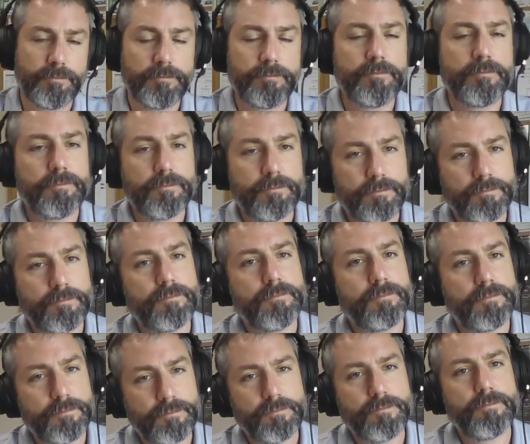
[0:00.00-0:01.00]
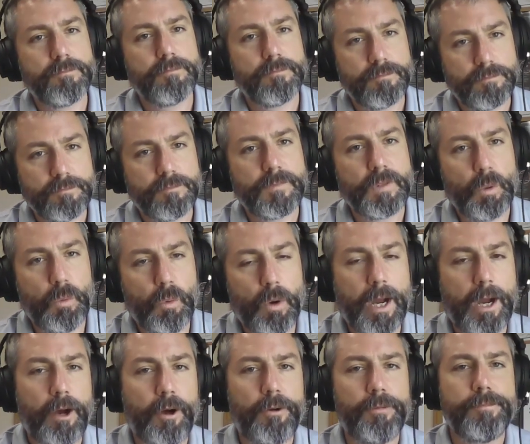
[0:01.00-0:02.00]
outbreak in 2015.
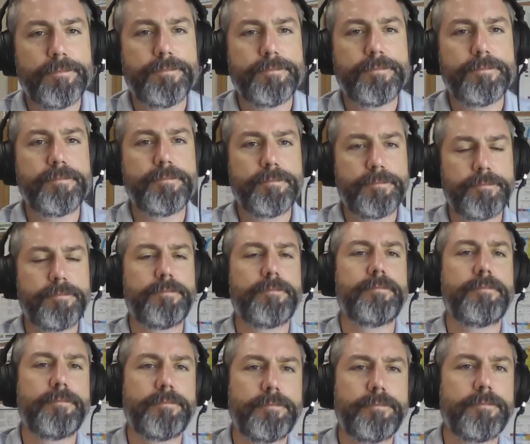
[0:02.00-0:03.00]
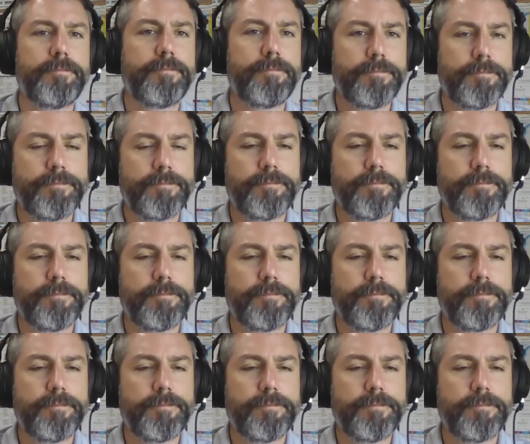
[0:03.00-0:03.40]
While The poultry